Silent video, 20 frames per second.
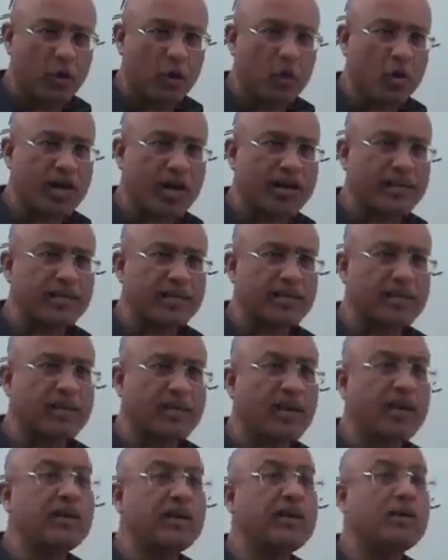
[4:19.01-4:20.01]
to look at
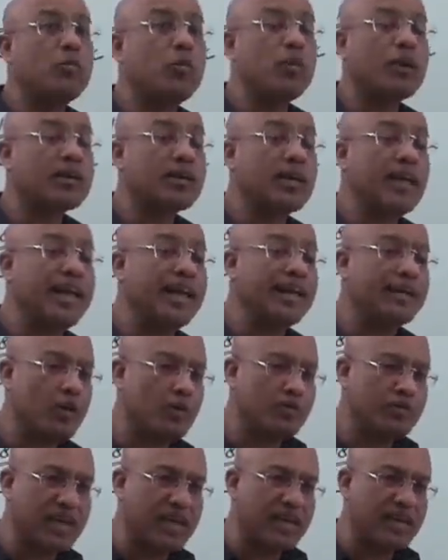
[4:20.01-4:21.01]
it what
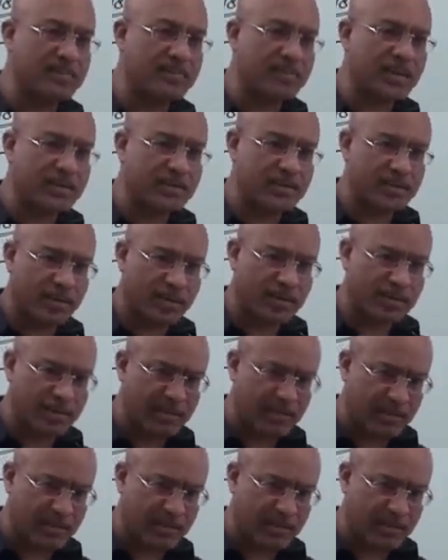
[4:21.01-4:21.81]
anatomically exactly